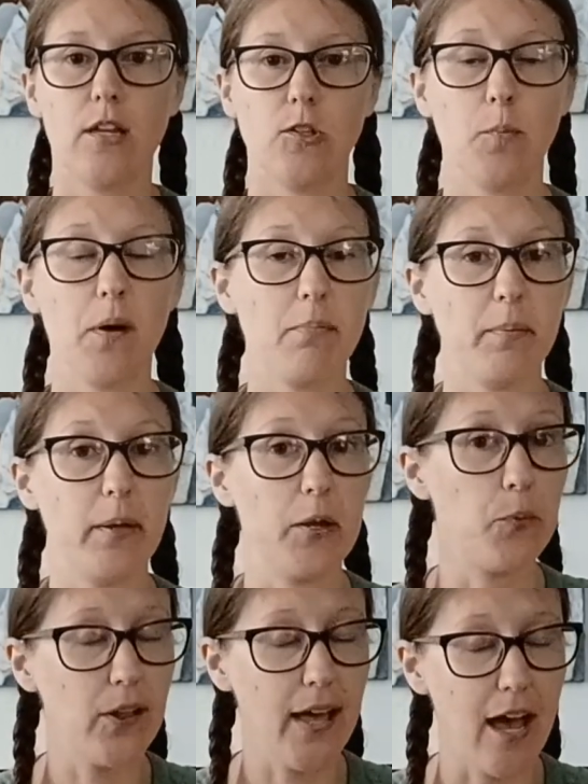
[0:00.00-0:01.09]
you probably
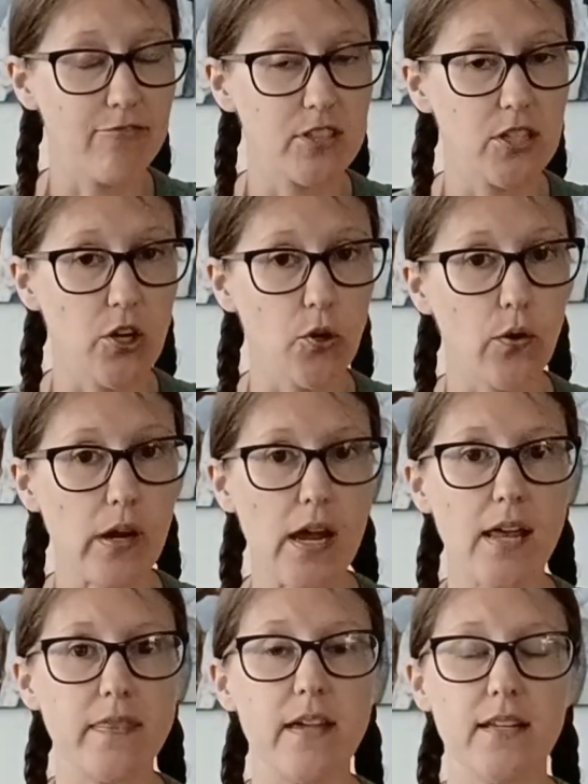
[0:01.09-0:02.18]
will have to go,
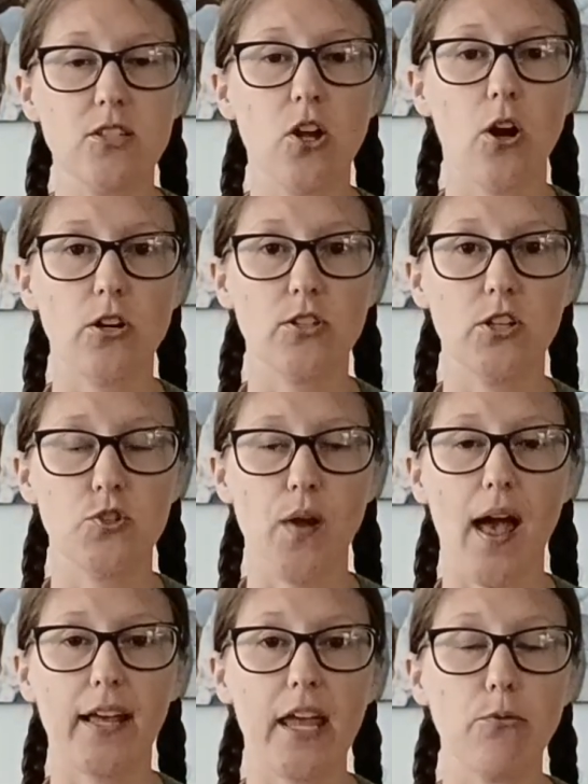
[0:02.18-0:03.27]
and then it's harder to
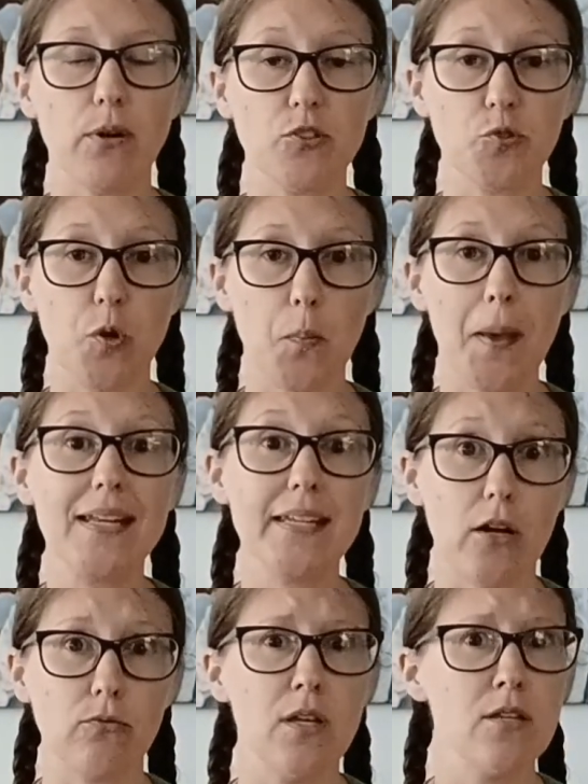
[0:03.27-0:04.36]
track a restroom
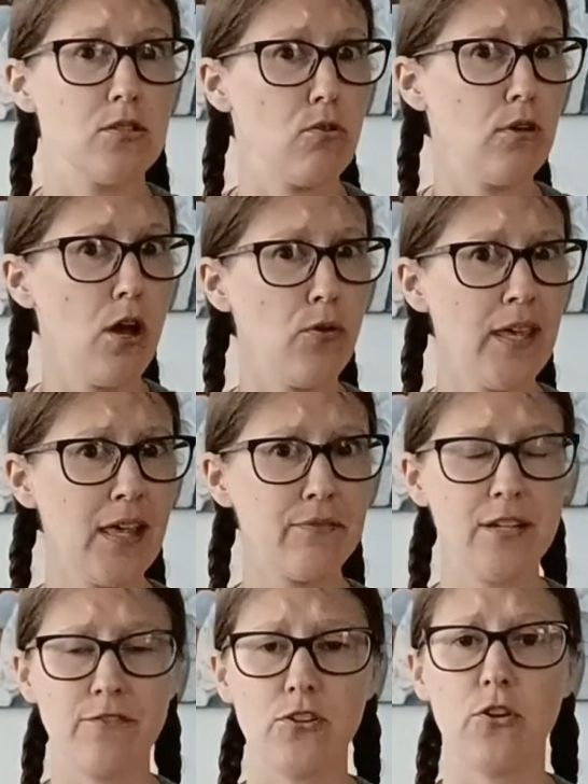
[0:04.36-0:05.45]
down. So go even
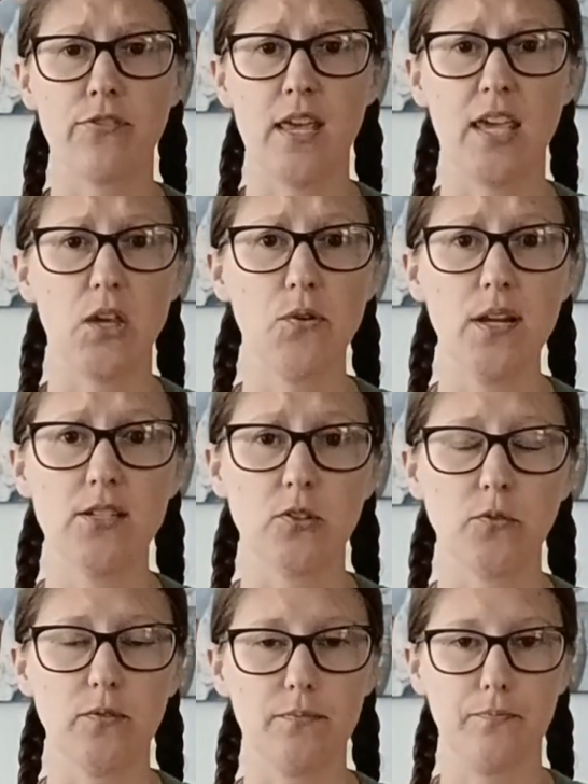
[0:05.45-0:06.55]
if you don't think you need to.